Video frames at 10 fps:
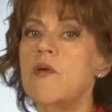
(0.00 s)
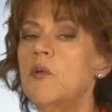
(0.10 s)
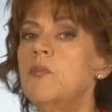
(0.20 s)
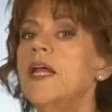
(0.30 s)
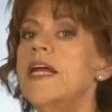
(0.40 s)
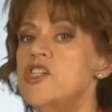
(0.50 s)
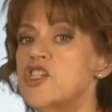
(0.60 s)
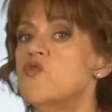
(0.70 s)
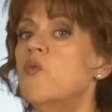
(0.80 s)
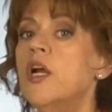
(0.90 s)
will play
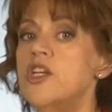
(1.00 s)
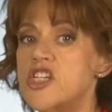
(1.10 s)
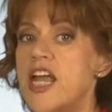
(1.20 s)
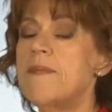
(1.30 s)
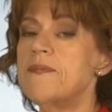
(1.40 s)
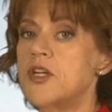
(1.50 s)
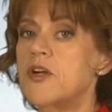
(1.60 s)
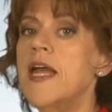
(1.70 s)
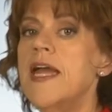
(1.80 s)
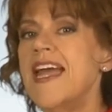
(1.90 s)
just one
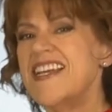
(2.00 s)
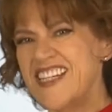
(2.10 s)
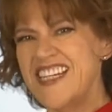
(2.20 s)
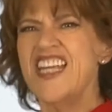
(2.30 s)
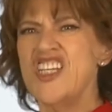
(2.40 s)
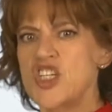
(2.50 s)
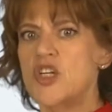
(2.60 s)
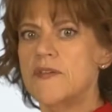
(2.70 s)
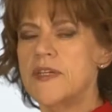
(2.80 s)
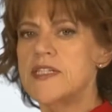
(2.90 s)
chapter as an
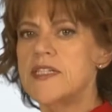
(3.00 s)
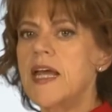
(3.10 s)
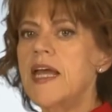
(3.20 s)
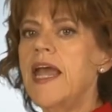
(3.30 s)
in-service.